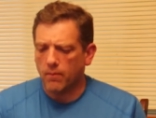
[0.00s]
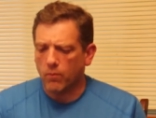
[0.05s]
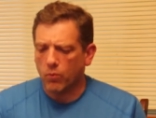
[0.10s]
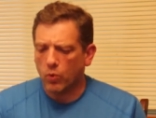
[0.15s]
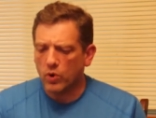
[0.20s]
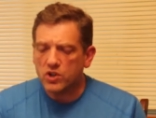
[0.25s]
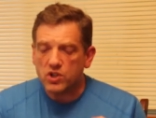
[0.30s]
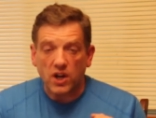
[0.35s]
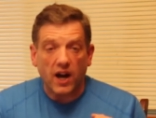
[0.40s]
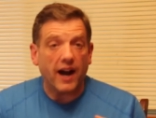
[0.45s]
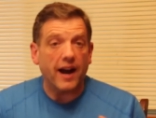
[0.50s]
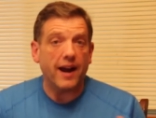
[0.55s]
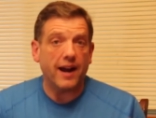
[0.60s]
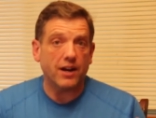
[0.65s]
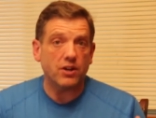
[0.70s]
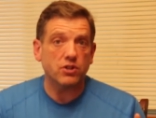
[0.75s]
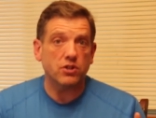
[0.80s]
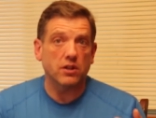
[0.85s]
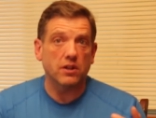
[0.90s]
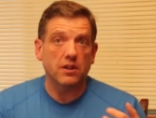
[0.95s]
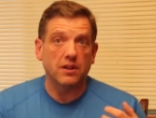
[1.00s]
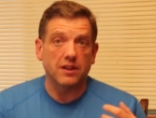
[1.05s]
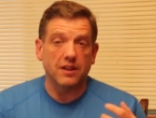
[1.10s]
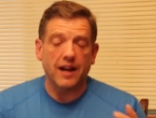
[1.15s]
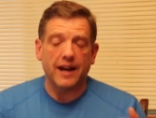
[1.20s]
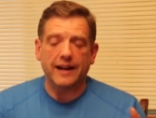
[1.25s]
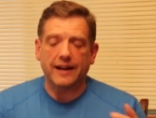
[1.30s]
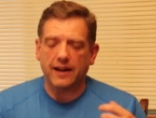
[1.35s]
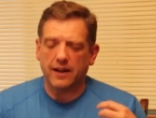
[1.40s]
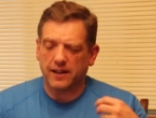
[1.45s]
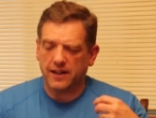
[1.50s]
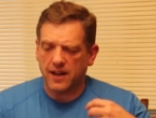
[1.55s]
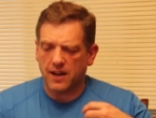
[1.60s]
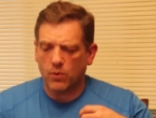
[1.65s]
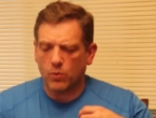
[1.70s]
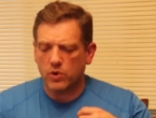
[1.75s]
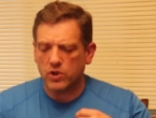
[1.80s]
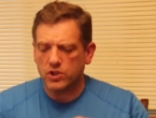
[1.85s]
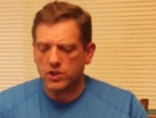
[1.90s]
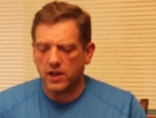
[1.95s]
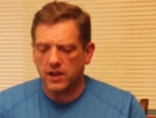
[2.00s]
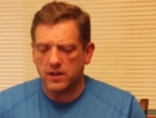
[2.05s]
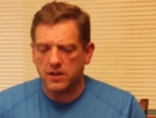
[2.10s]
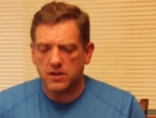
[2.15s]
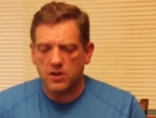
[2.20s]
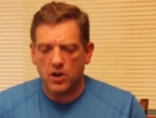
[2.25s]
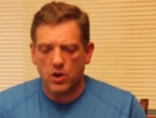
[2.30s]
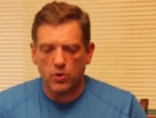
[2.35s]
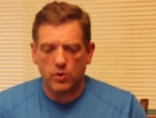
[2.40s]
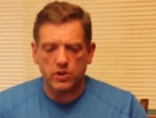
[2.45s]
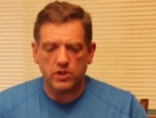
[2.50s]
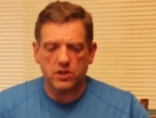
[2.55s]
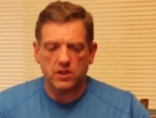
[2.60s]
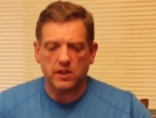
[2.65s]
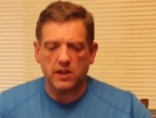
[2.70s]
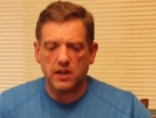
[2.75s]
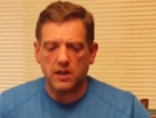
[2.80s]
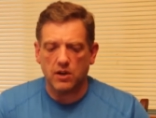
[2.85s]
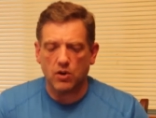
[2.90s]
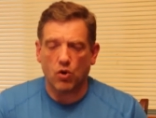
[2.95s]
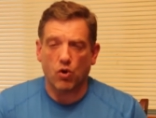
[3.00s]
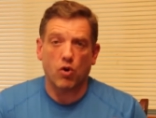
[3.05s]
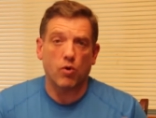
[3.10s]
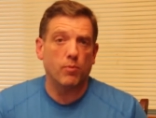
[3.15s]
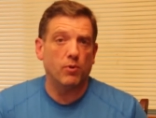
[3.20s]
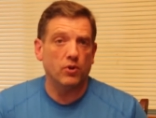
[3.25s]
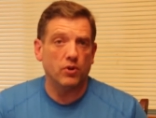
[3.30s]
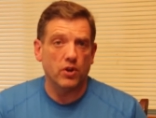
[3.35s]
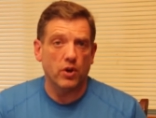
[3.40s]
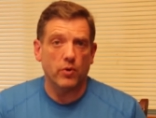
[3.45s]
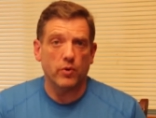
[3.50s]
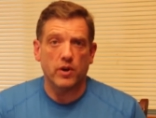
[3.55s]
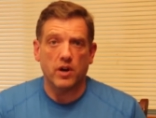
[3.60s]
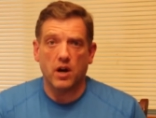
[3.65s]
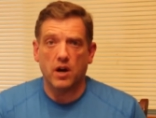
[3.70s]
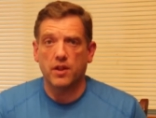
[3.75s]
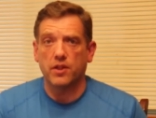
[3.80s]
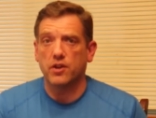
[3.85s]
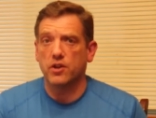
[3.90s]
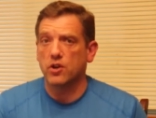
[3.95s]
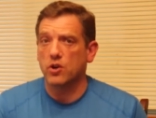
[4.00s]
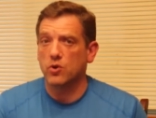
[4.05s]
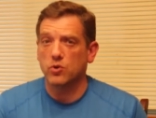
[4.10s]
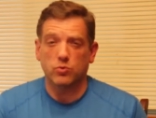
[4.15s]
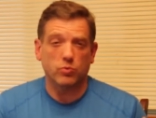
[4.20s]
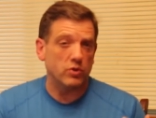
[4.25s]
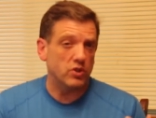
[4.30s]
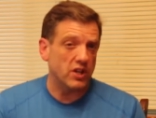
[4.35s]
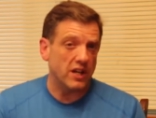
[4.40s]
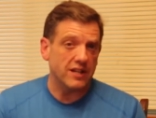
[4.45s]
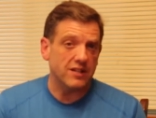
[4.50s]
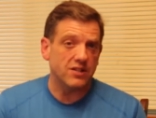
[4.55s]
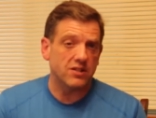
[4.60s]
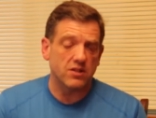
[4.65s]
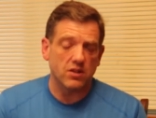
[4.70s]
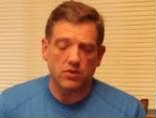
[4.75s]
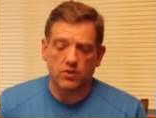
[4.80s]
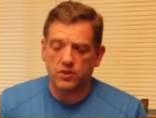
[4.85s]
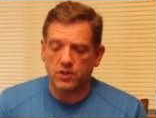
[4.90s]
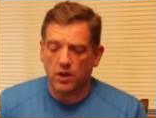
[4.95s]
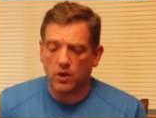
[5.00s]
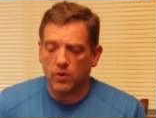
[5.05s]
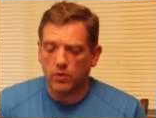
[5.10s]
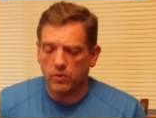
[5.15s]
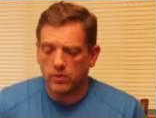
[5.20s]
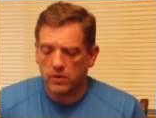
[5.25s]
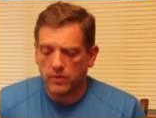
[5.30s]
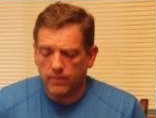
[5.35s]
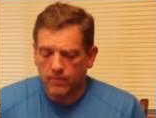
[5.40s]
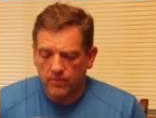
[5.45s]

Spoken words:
Which I actually like. I kind of wish I had noticed the herbal note on the nose, which I still don't.